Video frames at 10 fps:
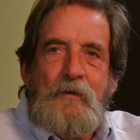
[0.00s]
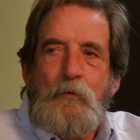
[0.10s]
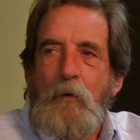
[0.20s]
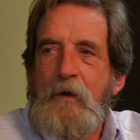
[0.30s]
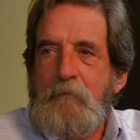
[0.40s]

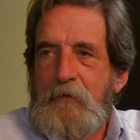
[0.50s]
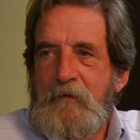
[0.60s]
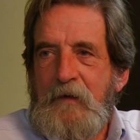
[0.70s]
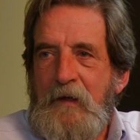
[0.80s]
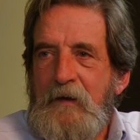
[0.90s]
Twenty
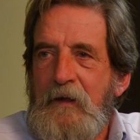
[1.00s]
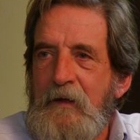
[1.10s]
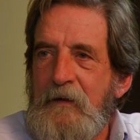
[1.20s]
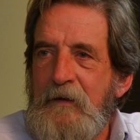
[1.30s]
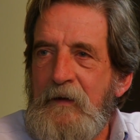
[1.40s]
percent,
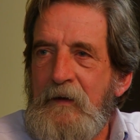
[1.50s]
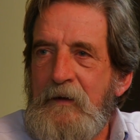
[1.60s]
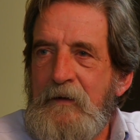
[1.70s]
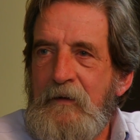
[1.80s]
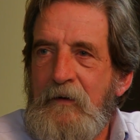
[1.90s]

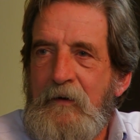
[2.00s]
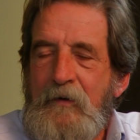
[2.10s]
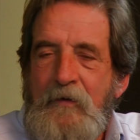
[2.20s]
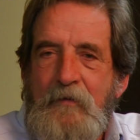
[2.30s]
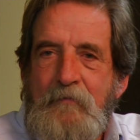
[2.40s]
and
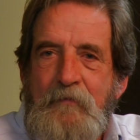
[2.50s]
uh,